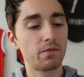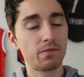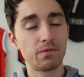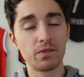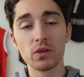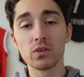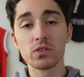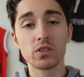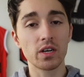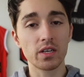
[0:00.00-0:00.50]

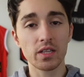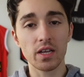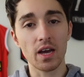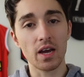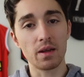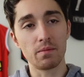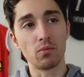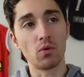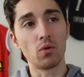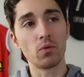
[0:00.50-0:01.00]
feels like they
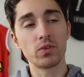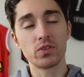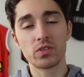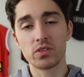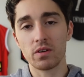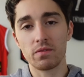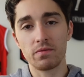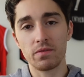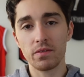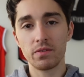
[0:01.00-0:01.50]
had more
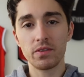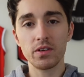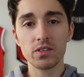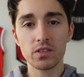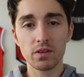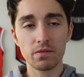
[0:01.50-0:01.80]
inside 50s.